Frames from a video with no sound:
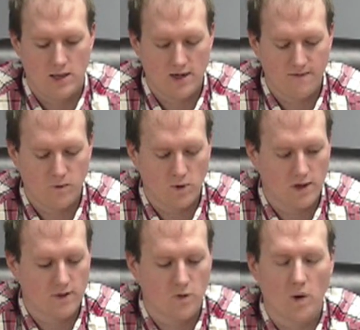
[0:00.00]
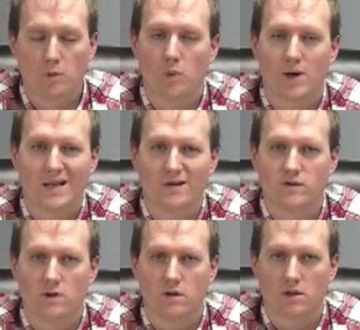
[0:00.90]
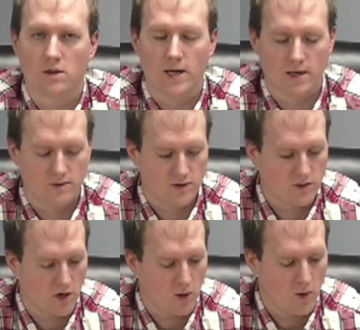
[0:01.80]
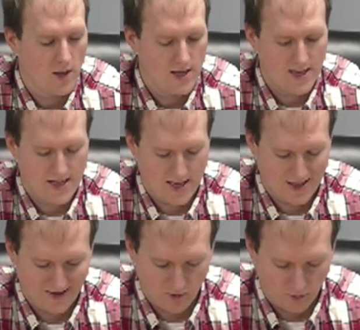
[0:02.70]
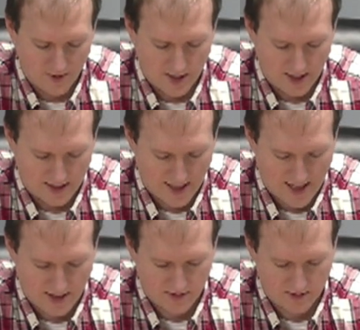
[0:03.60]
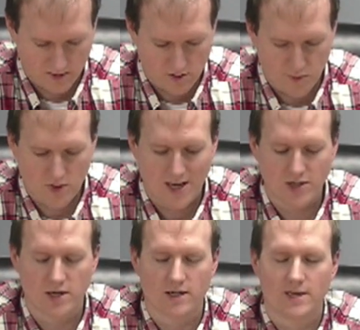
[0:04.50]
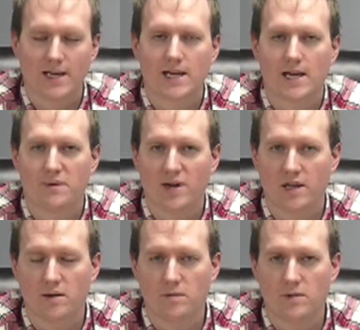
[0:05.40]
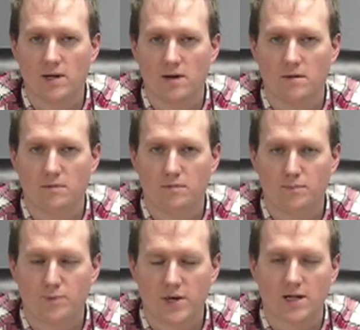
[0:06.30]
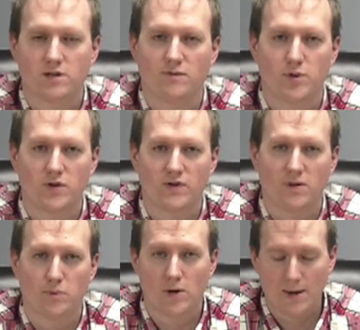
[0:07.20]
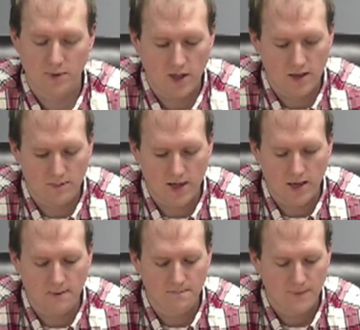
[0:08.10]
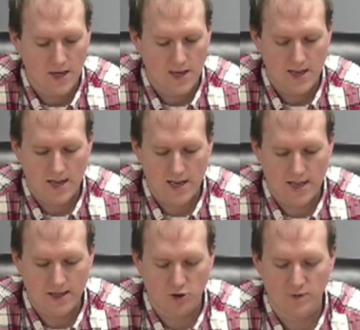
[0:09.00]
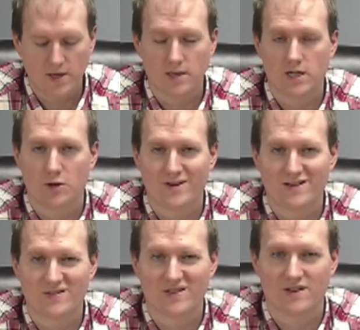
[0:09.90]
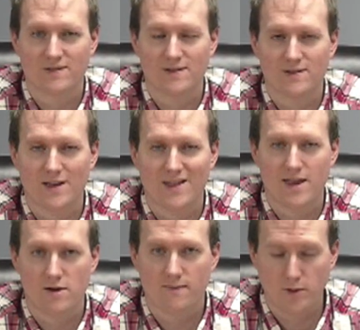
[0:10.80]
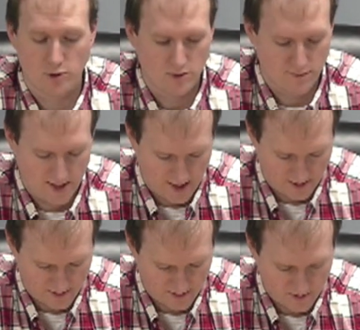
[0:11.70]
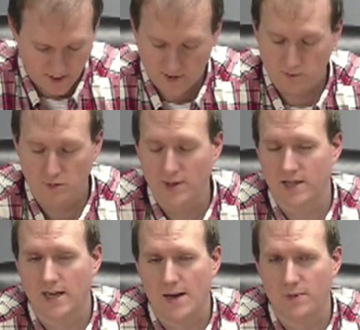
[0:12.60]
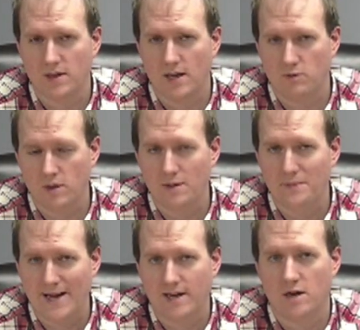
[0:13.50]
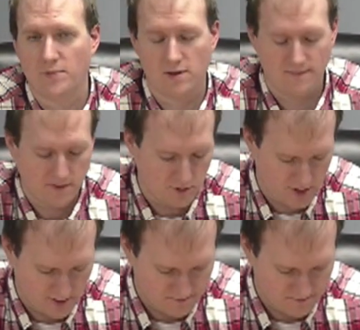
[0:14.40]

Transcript: for this and what we wanted this to look like. And so this will be a task or a project taken on by the Protection of Persons and Property Committee. They will be continuing to discuss this at their future meetings. So this will be a topic that will come back up in the future.